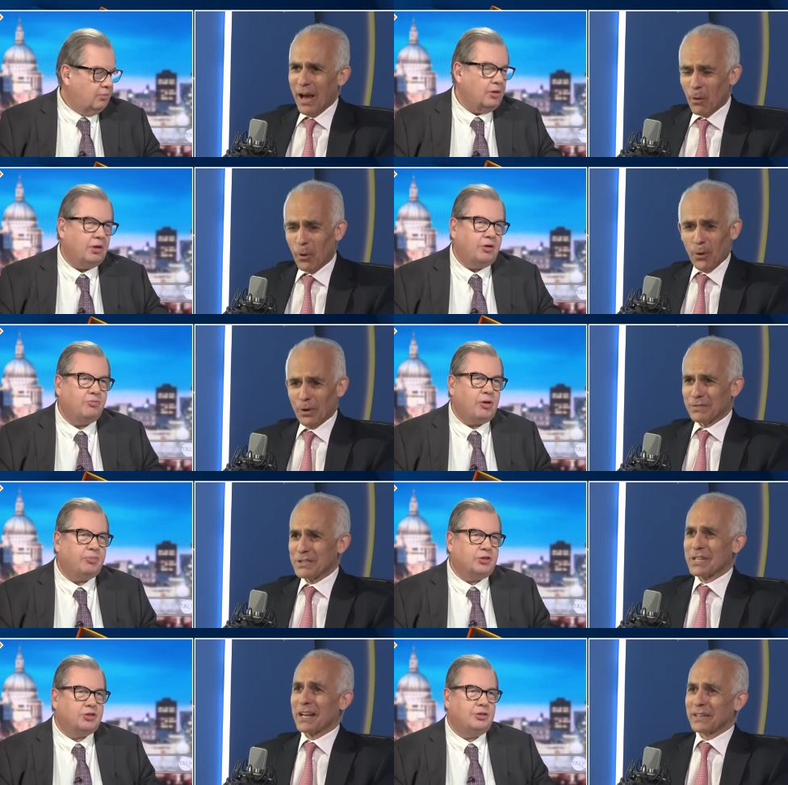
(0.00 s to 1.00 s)
Speaker 1: all of a
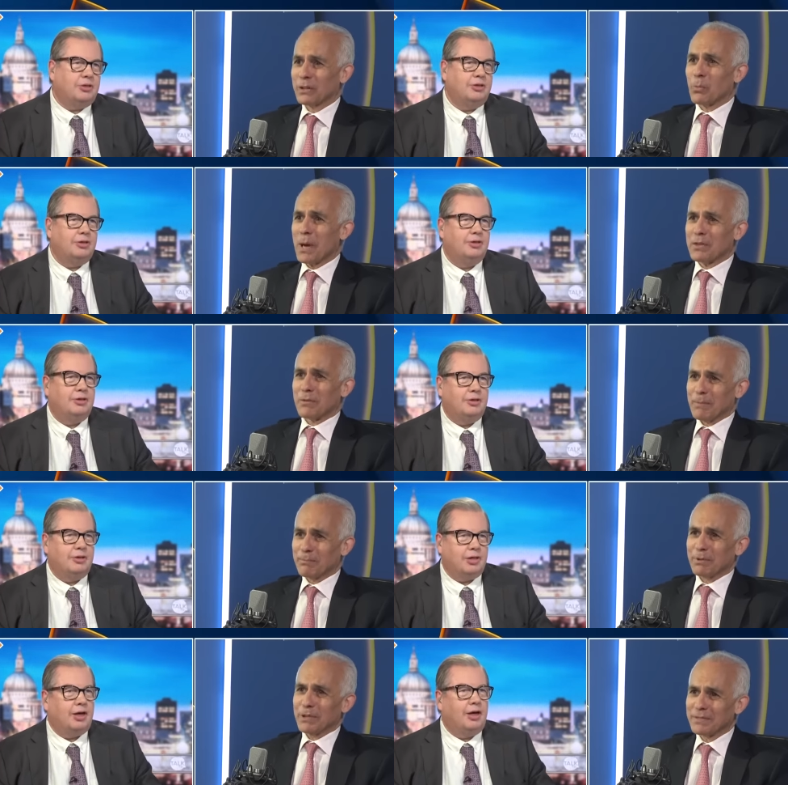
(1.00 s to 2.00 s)
Speaker 2: sudden the weather
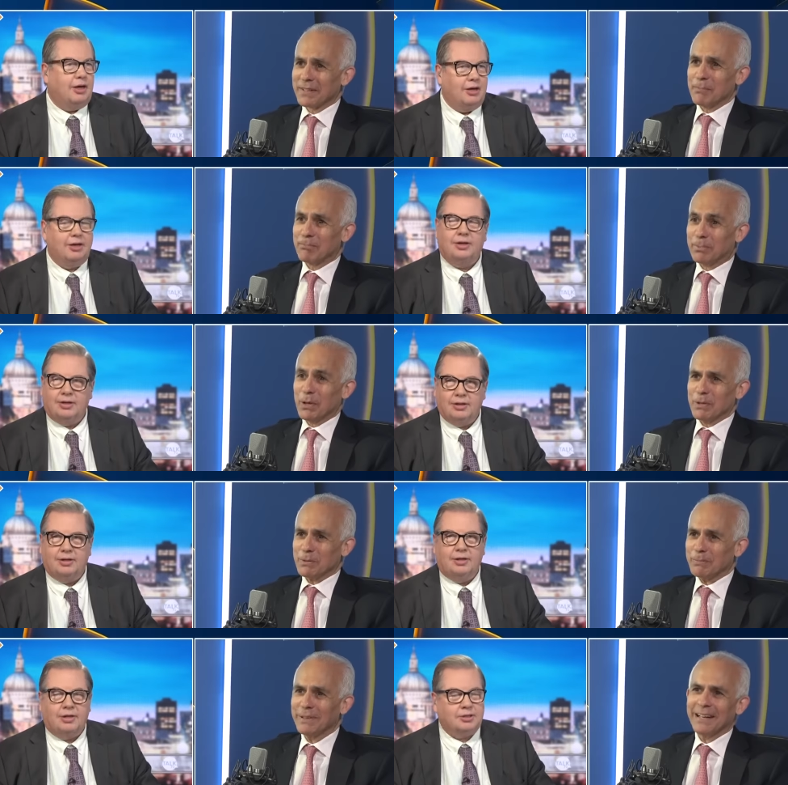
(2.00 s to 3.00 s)
improved yeah. and
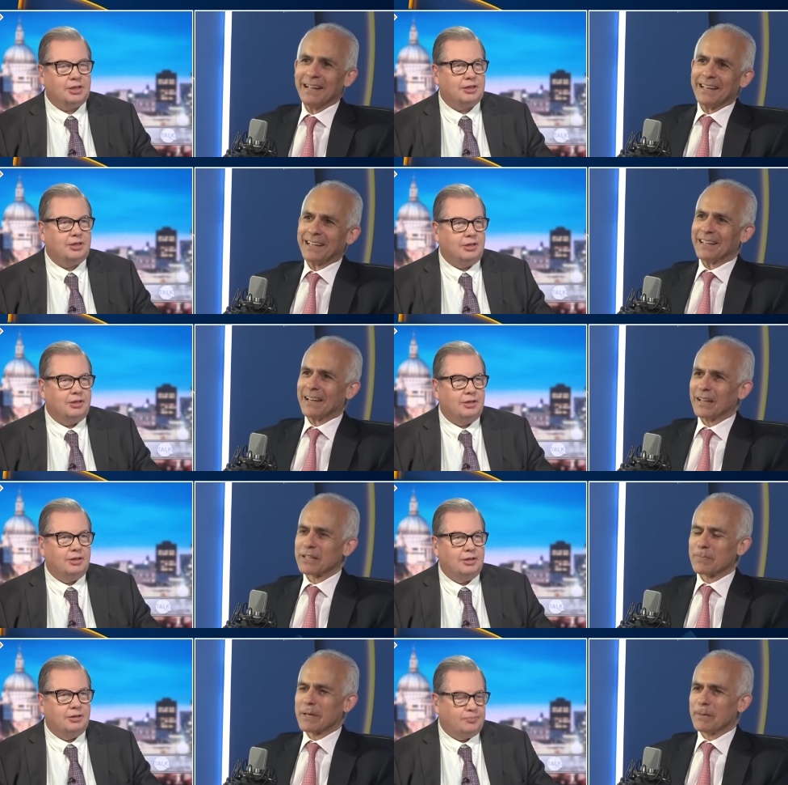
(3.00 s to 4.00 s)
boom. Exactly. You know,
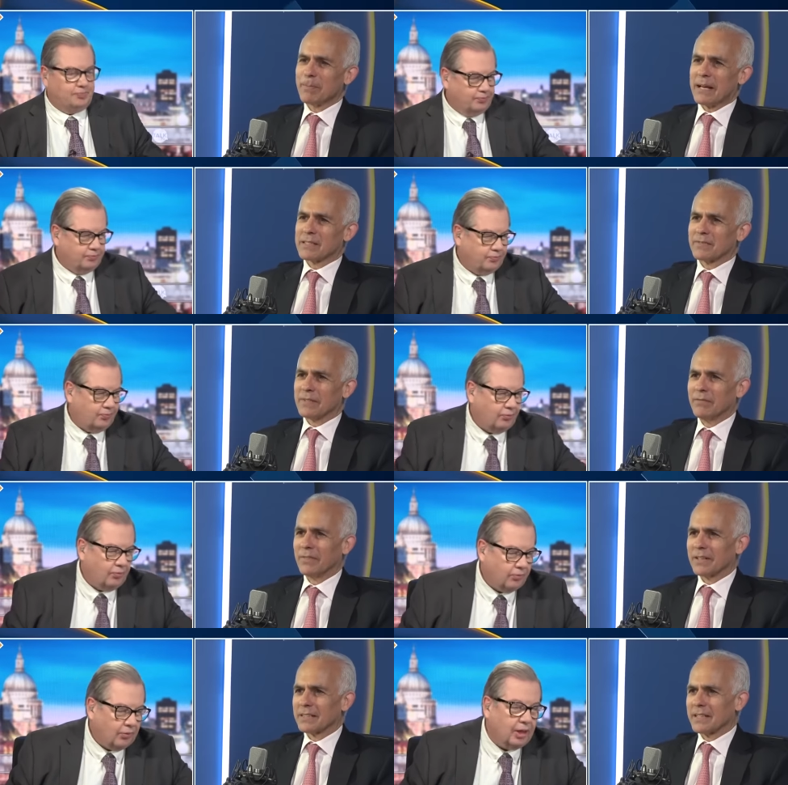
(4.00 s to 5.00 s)
there's been a massive
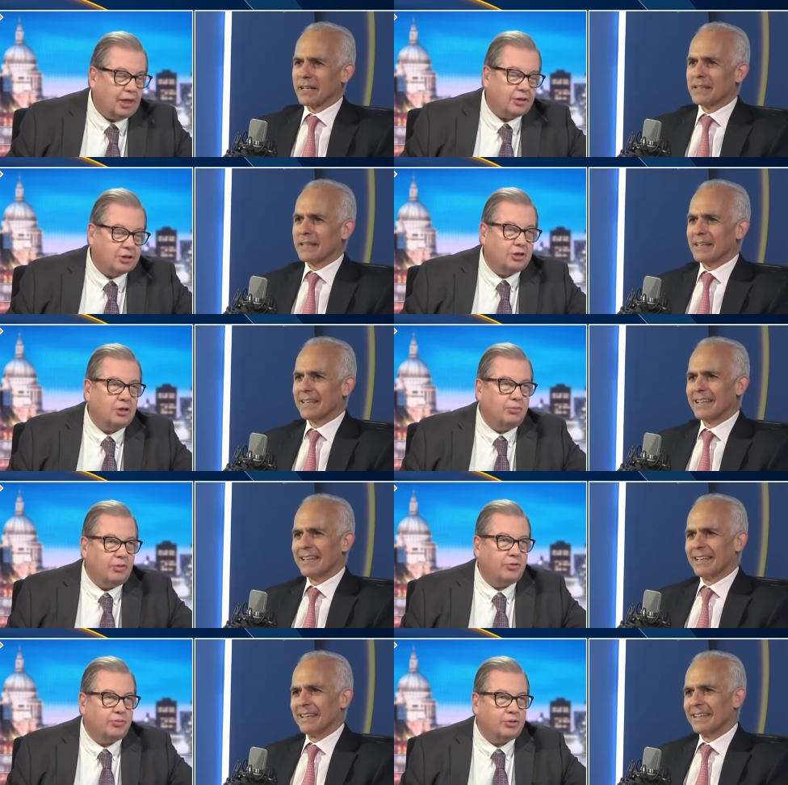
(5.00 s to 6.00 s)
influx. And, and at I think,
Speaker 1: the time
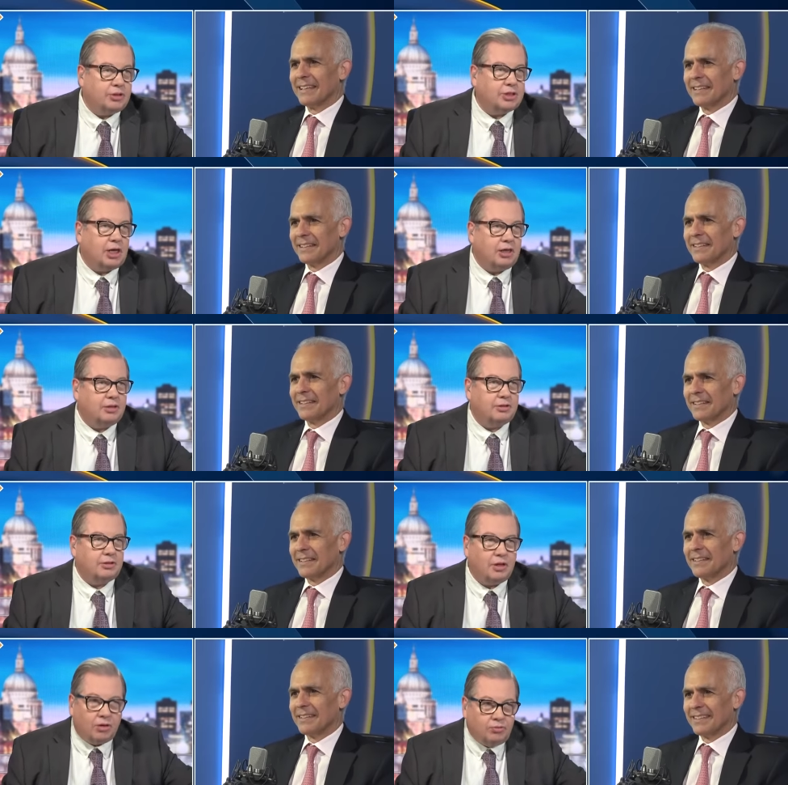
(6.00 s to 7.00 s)
everybody said,
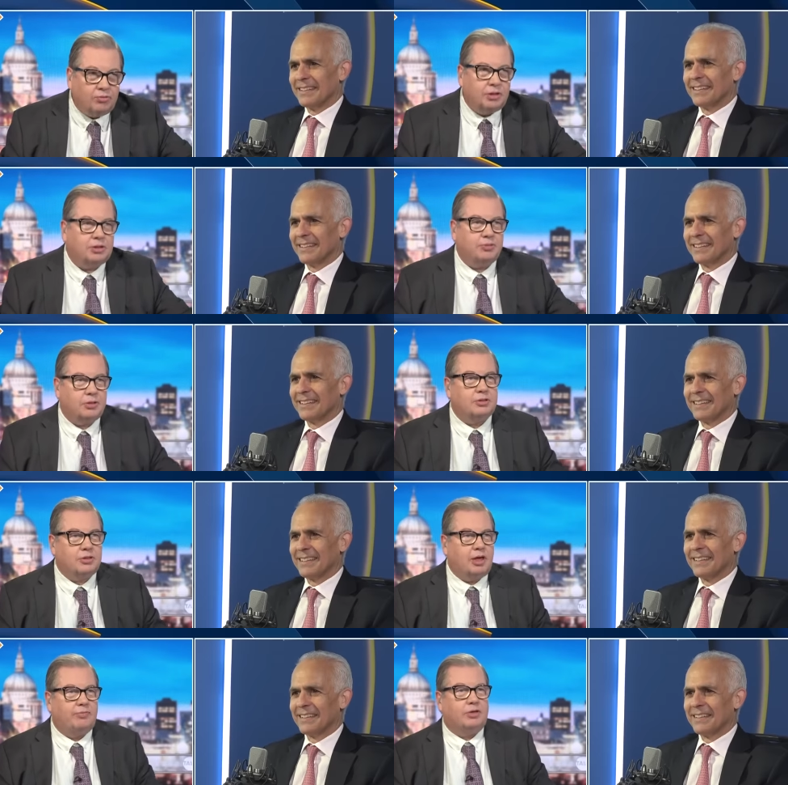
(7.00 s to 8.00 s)
no, it's because
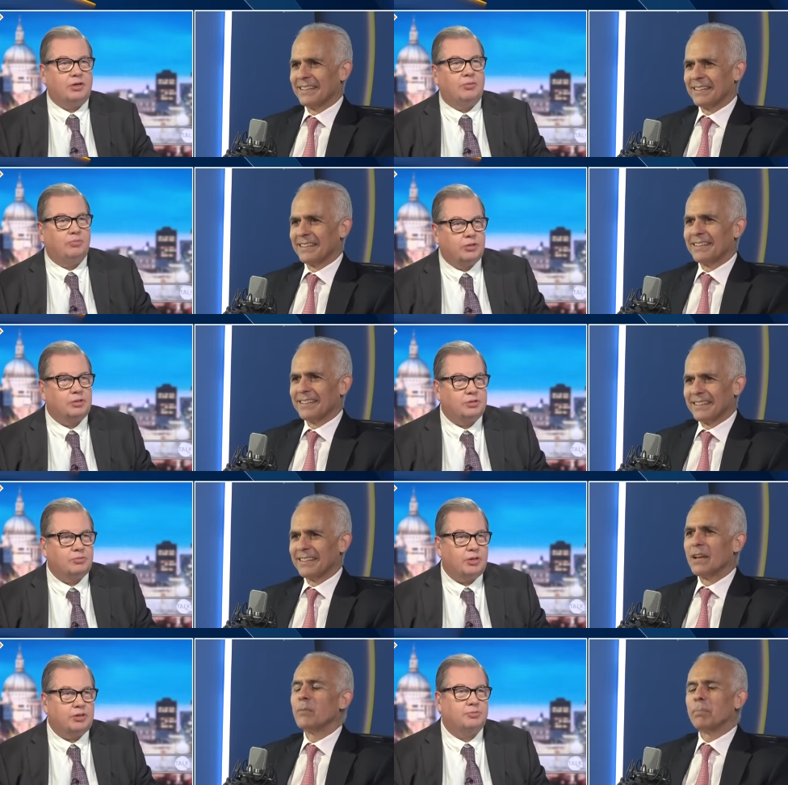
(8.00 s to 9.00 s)
they haven't come because the
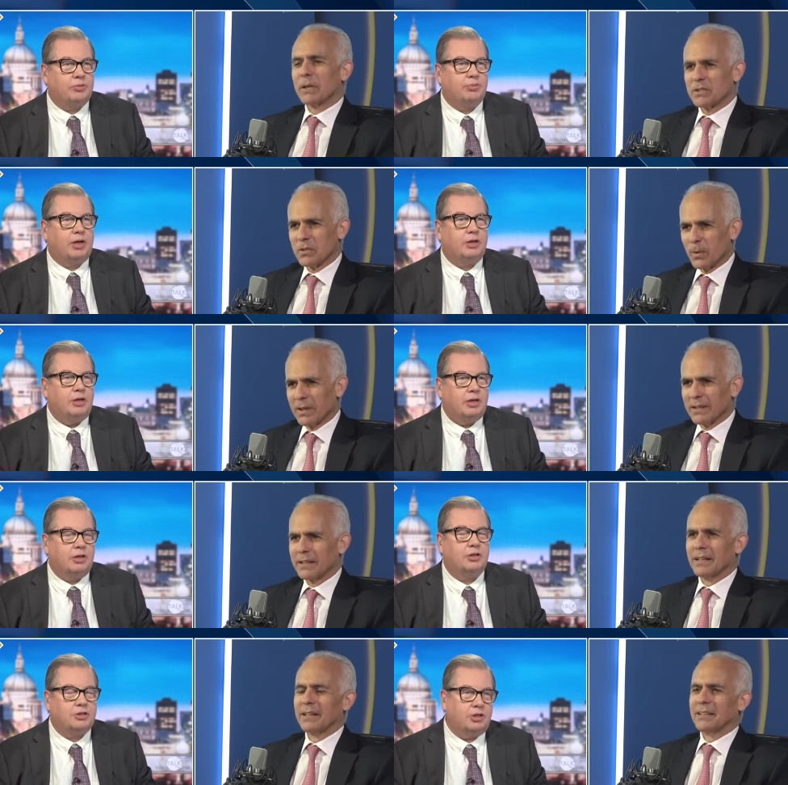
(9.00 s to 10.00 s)
weather's because been bad. the weather.
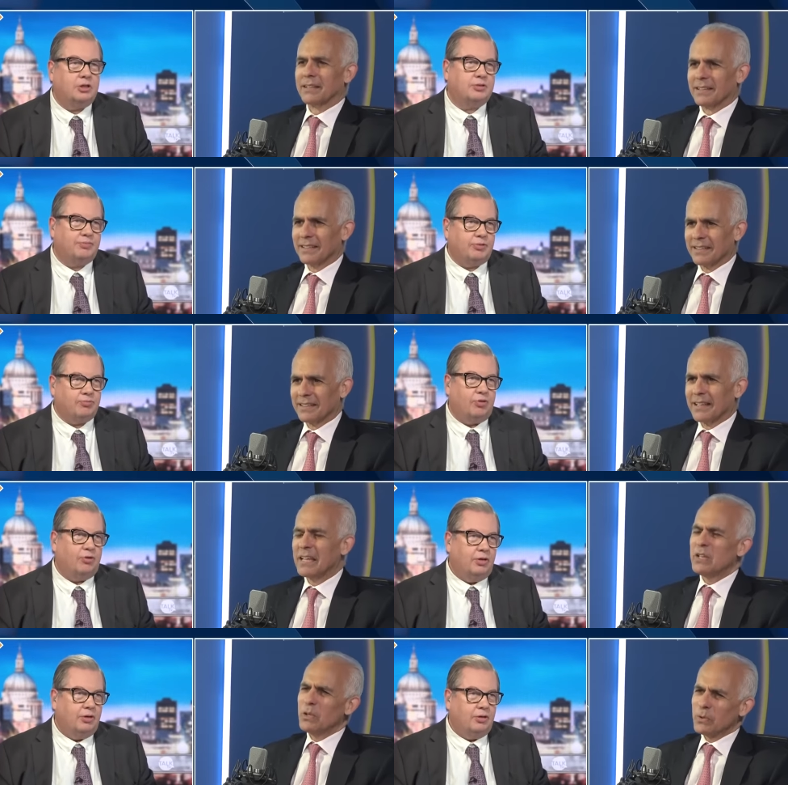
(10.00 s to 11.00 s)
And the tides have been wrong.
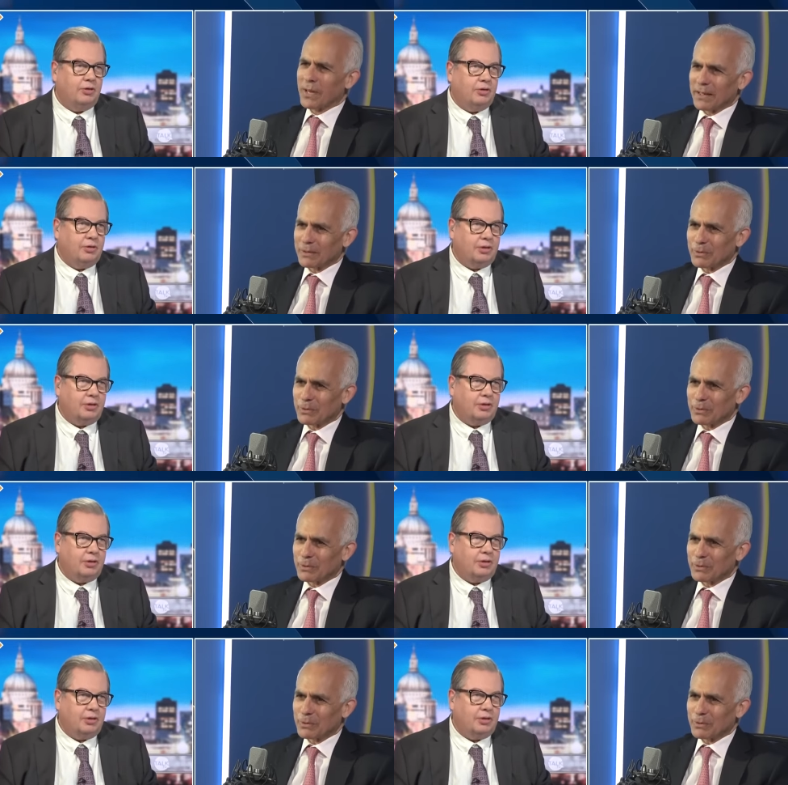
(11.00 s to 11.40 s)
He knew that,